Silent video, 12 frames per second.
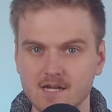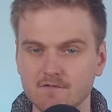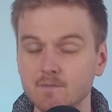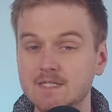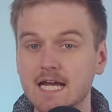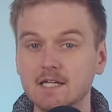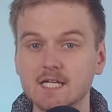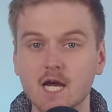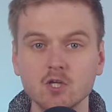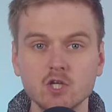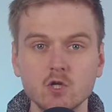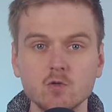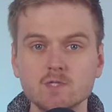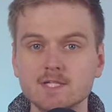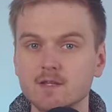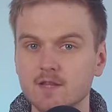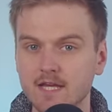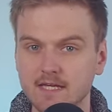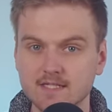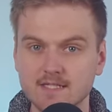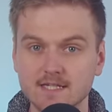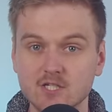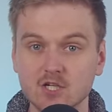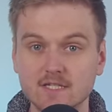From TLDR News, this
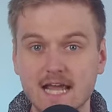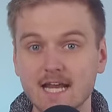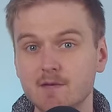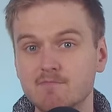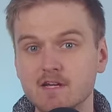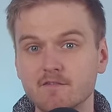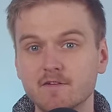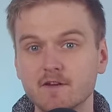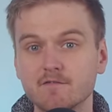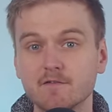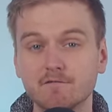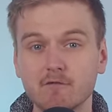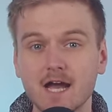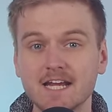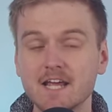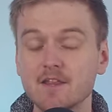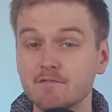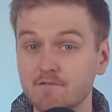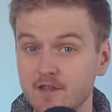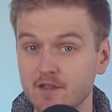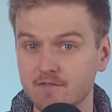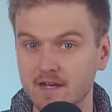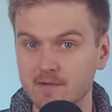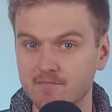is your daily briefing for Friday, the 5th
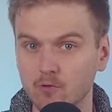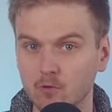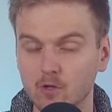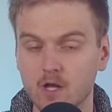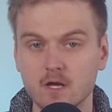of April,